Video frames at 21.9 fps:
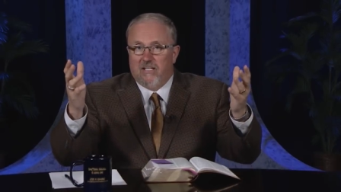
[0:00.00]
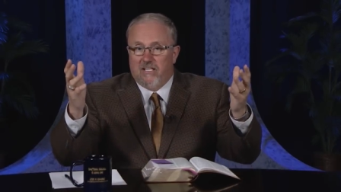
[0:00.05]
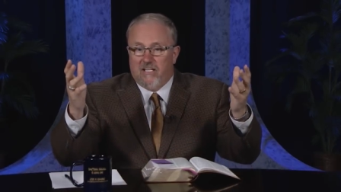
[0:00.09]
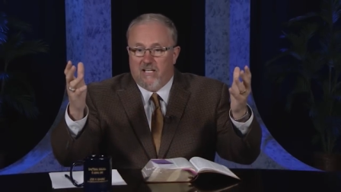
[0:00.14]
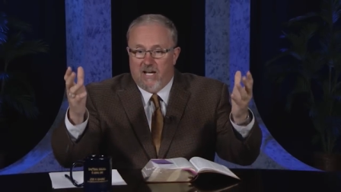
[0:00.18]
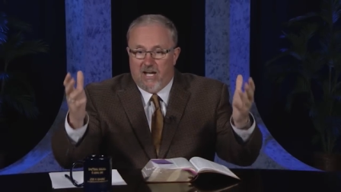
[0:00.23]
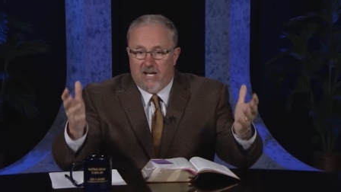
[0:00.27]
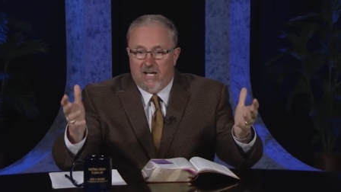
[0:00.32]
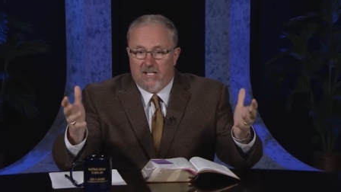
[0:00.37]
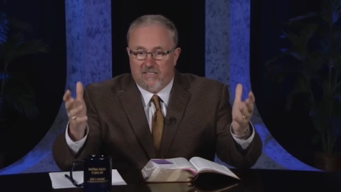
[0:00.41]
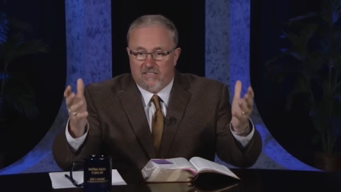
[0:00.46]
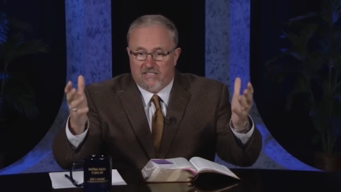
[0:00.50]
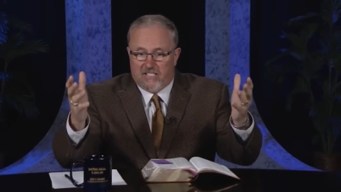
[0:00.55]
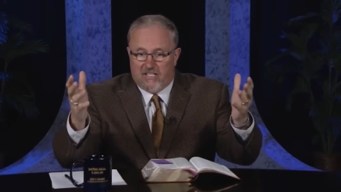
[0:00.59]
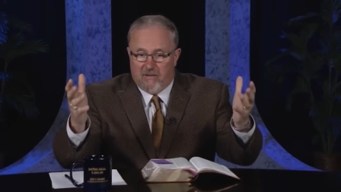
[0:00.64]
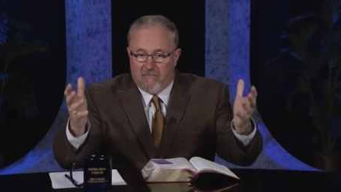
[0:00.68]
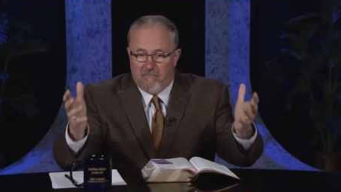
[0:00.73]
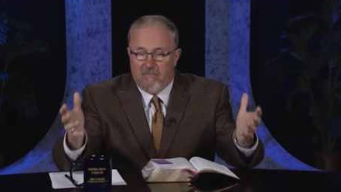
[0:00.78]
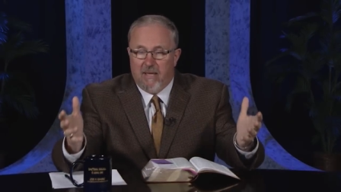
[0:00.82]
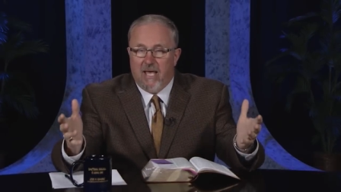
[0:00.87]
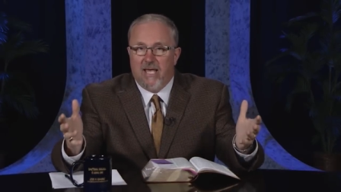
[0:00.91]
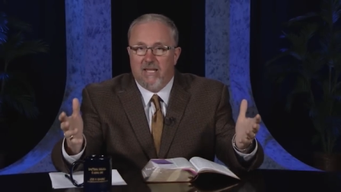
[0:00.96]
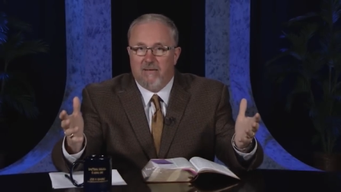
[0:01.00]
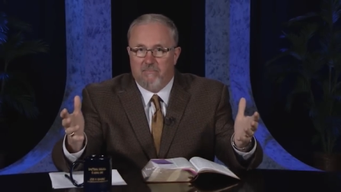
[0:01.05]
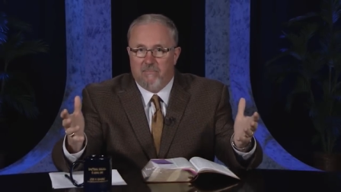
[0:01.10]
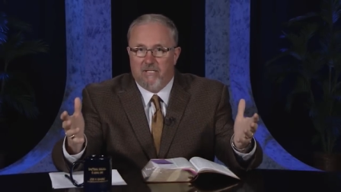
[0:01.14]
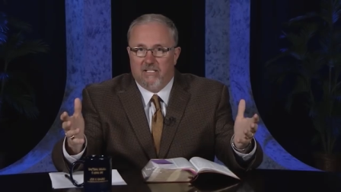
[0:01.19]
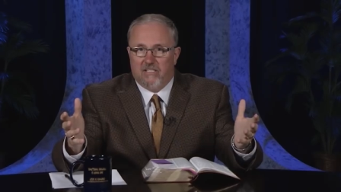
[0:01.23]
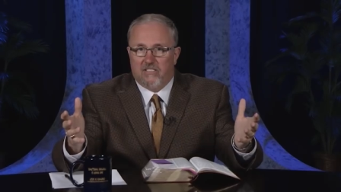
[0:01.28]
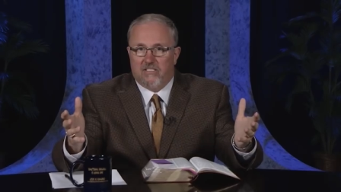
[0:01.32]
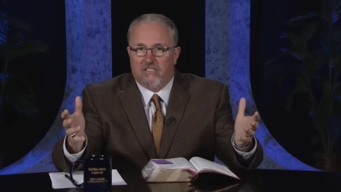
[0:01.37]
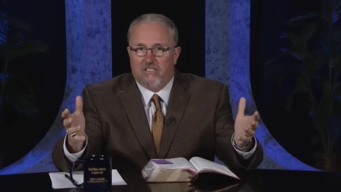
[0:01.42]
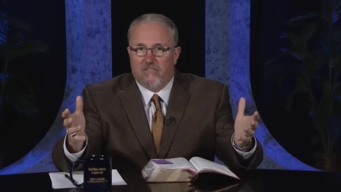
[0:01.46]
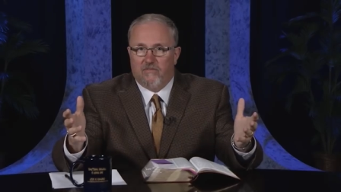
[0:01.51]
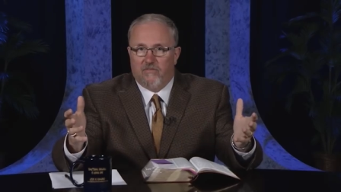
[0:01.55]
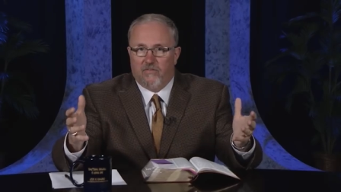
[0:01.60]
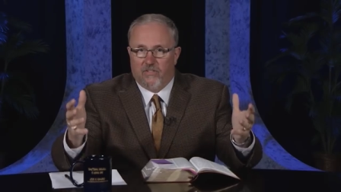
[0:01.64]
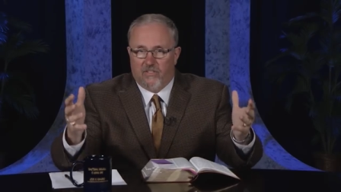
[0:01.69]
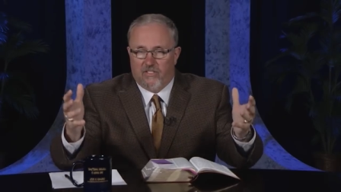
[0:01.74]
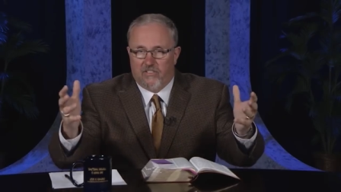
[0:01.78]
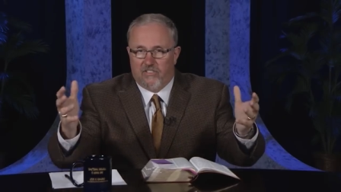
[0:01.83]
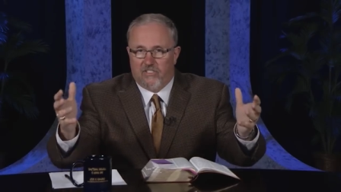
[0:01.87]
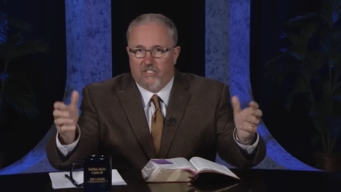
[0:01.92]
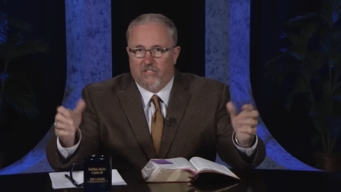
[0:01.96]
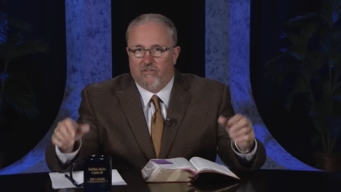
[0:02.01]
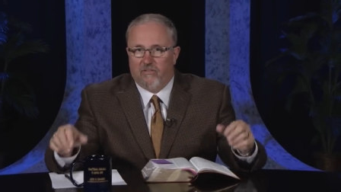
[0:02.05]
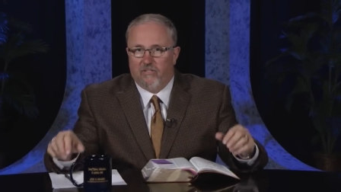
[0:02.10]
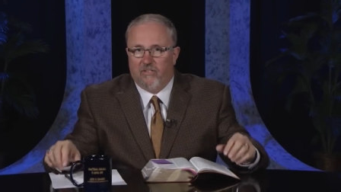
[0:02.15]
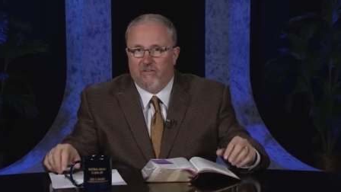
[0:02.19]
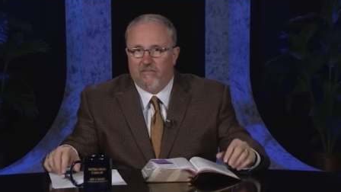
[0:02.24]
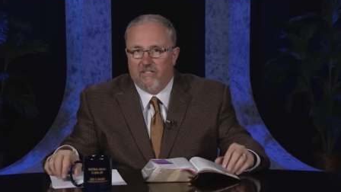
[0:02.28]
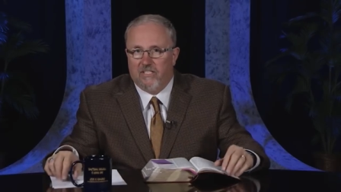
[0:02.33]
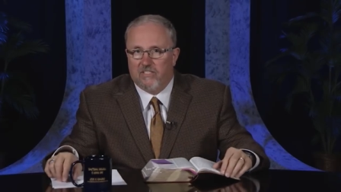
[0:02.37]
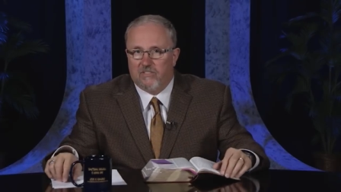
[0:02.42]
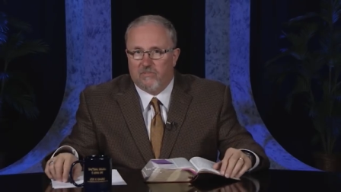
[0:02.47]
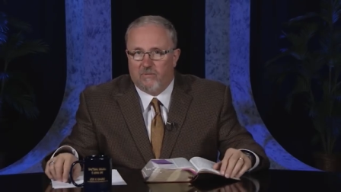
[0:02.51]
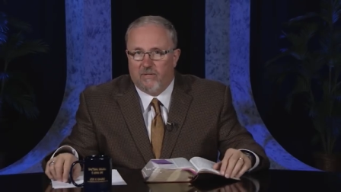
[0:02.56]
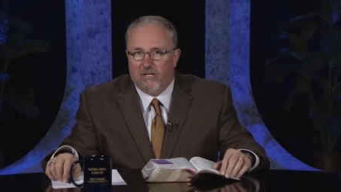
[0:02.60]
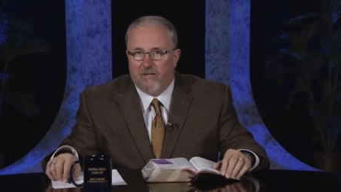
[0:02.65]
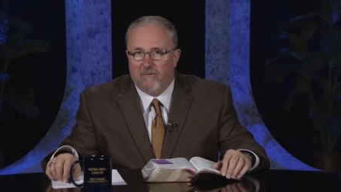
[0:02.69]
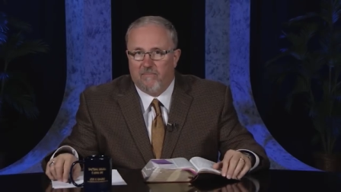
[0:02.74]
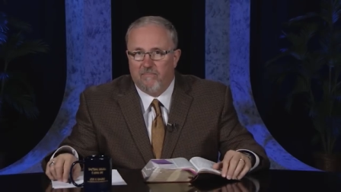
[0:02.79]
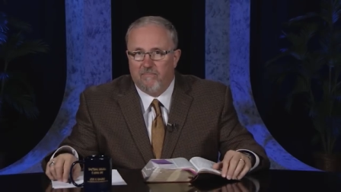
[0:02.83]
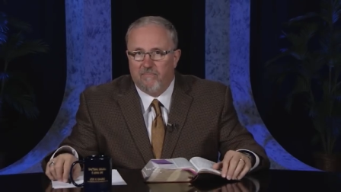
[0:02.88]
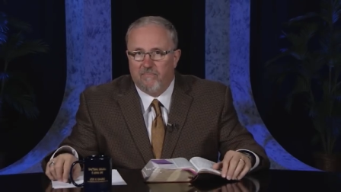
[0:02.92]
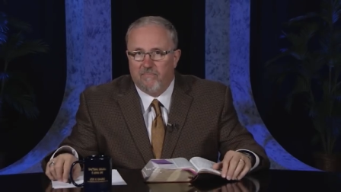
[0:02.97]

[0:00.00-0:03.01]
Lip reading: God's commandments for the children of Israel.